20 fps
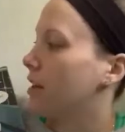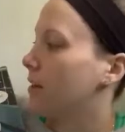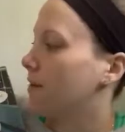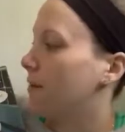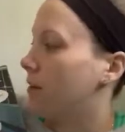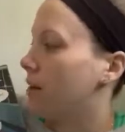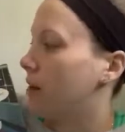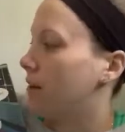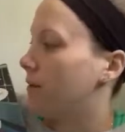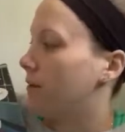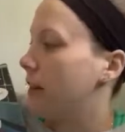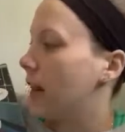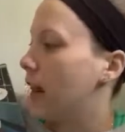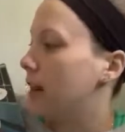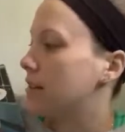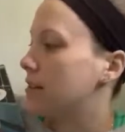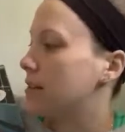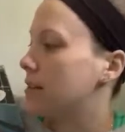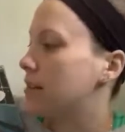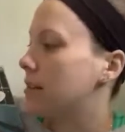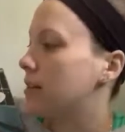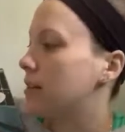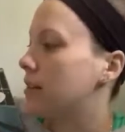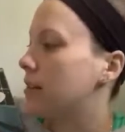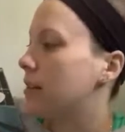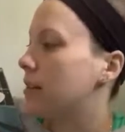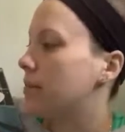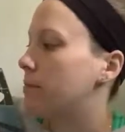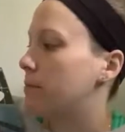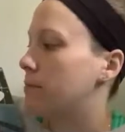They fall fast
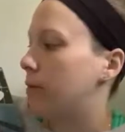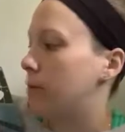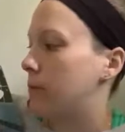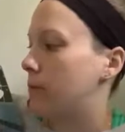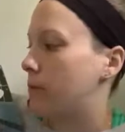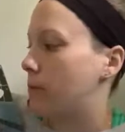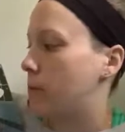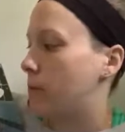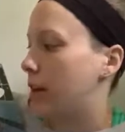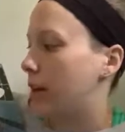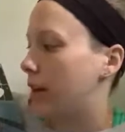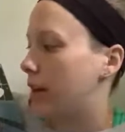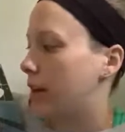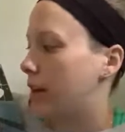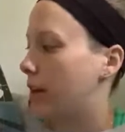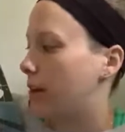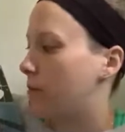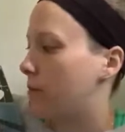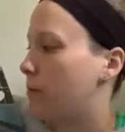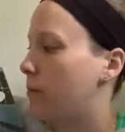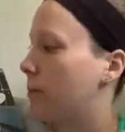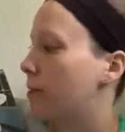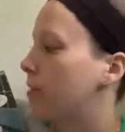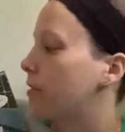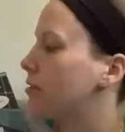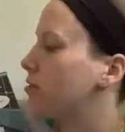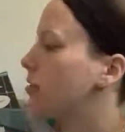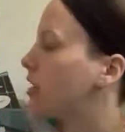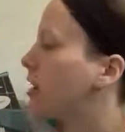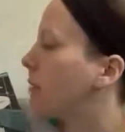asleep, but wake up with
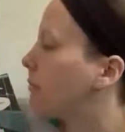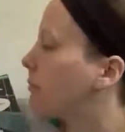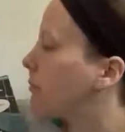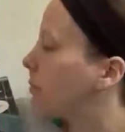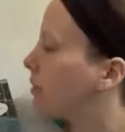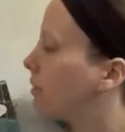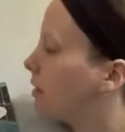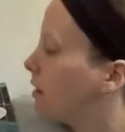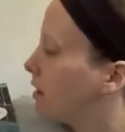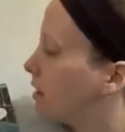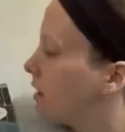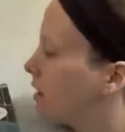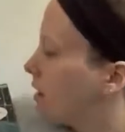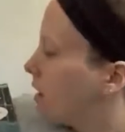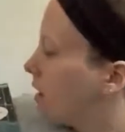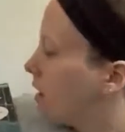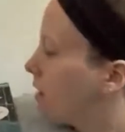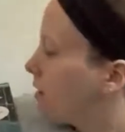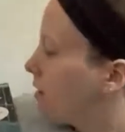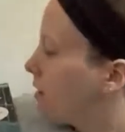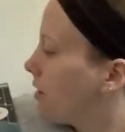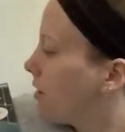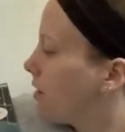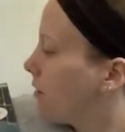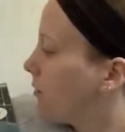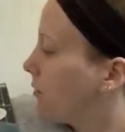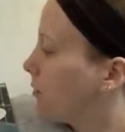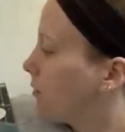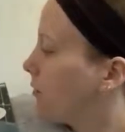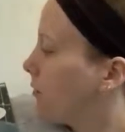a jump.
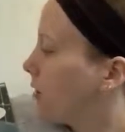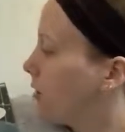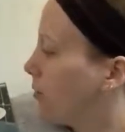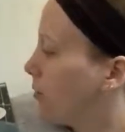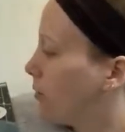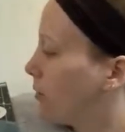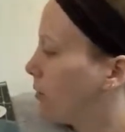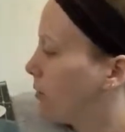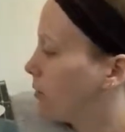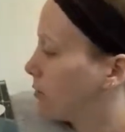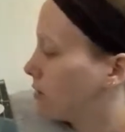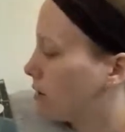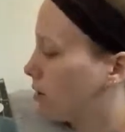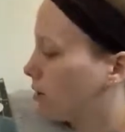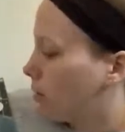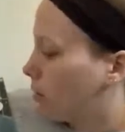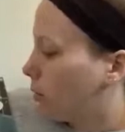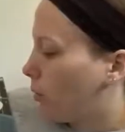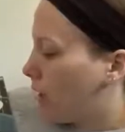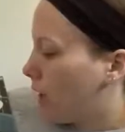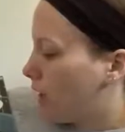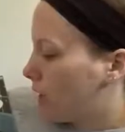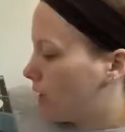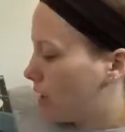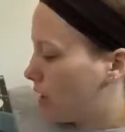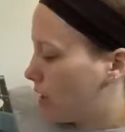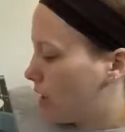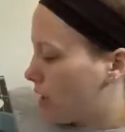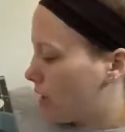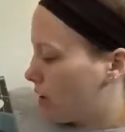The floorboards are
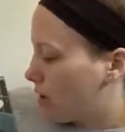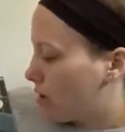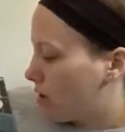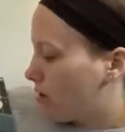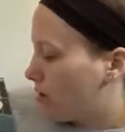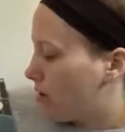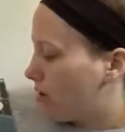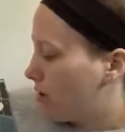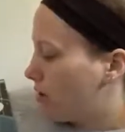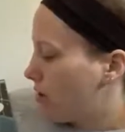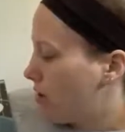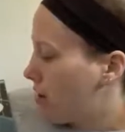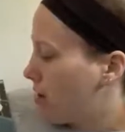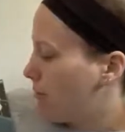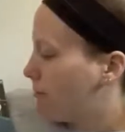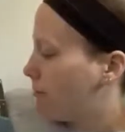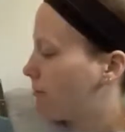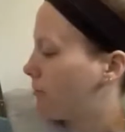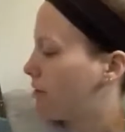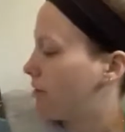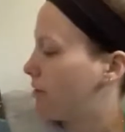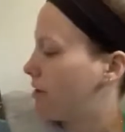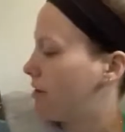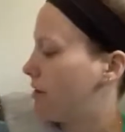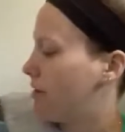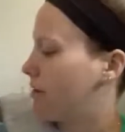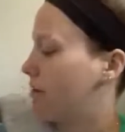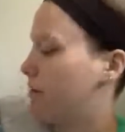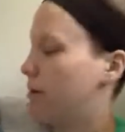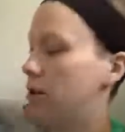quaking. Thump,
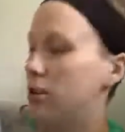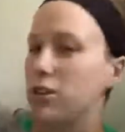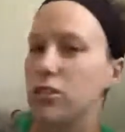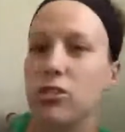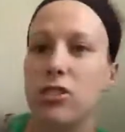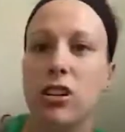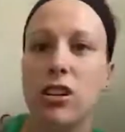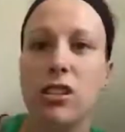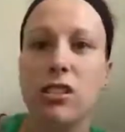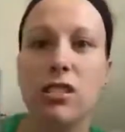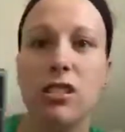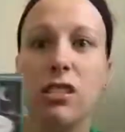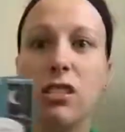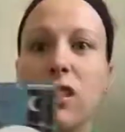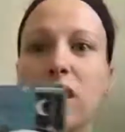thump. Just